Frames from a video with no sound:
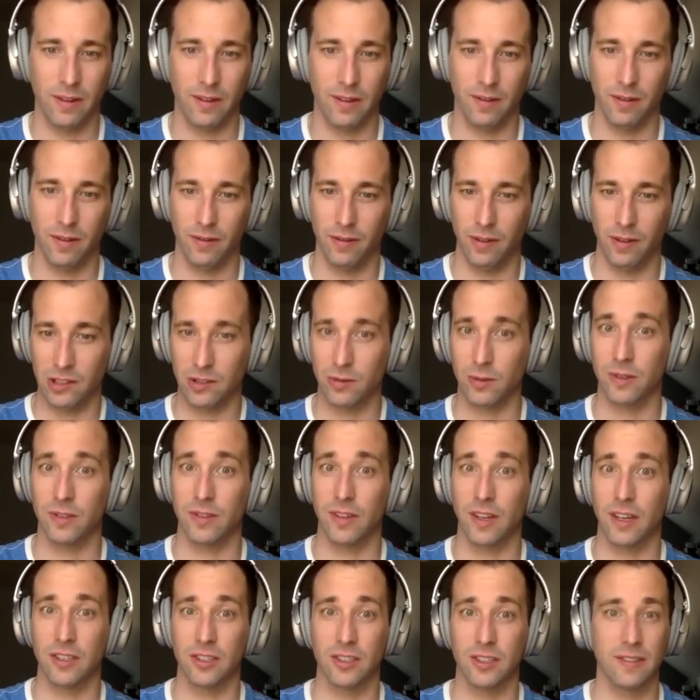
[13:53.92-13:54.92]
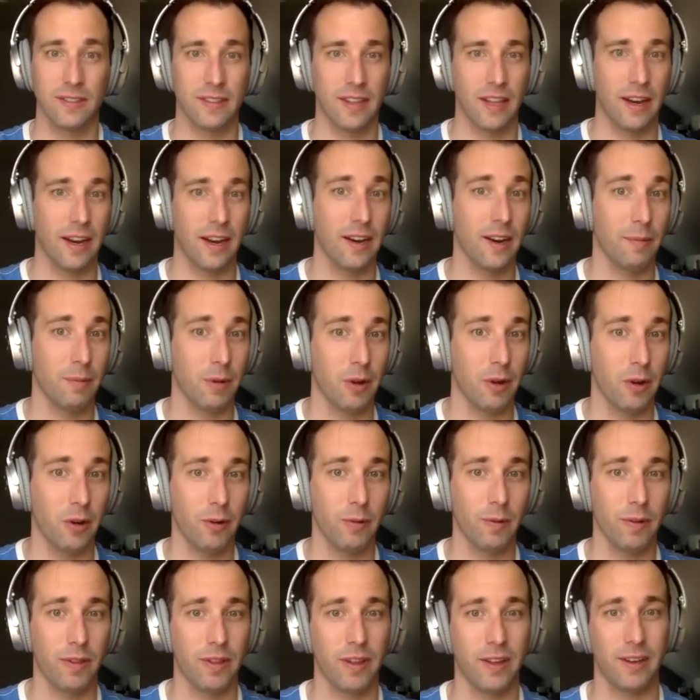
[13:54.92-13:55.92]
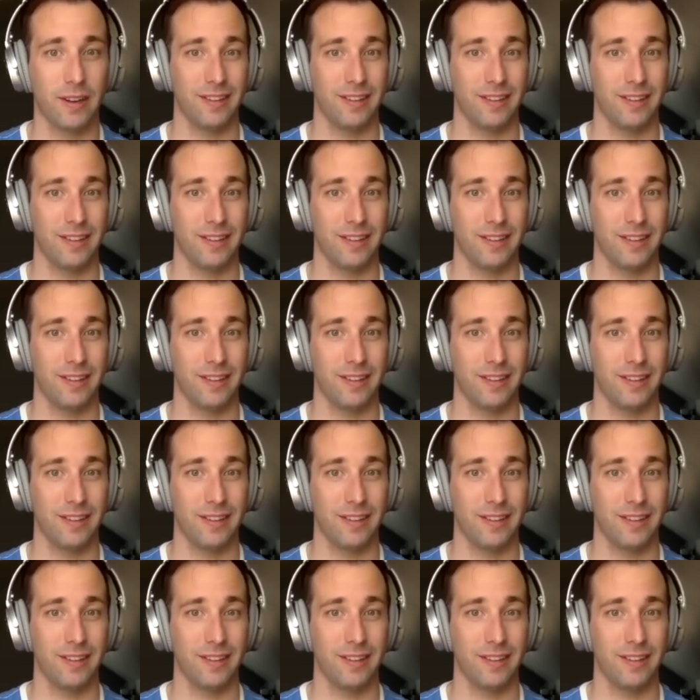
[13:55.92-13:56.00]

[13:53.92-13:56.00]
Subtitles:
visualizations that end up going with it.